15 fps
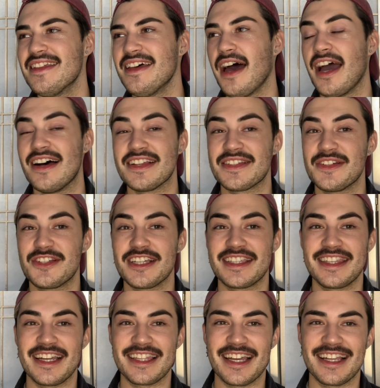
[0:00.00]
I also just
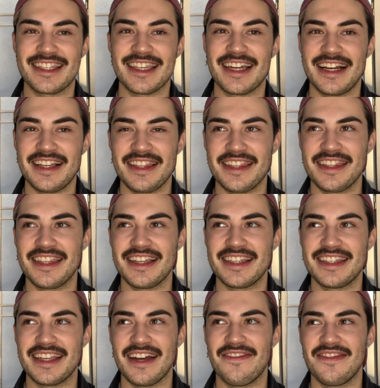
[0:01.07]
think that's like the
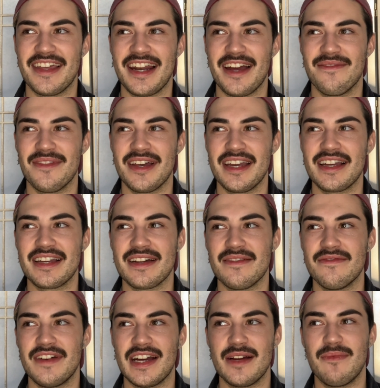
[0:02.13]
stuff that I'm like
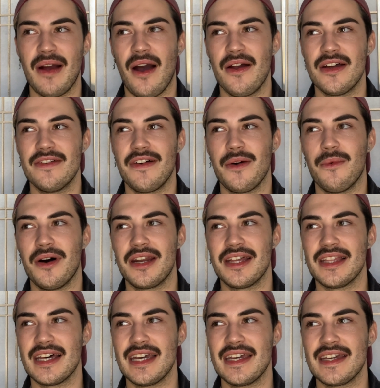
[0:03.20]
very proud of. I want to
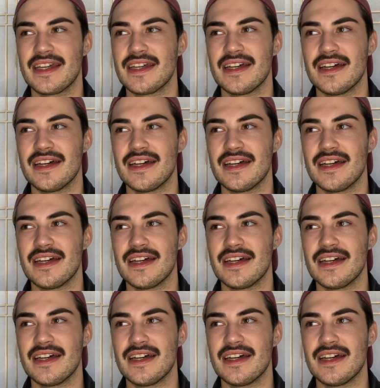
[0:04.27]
like,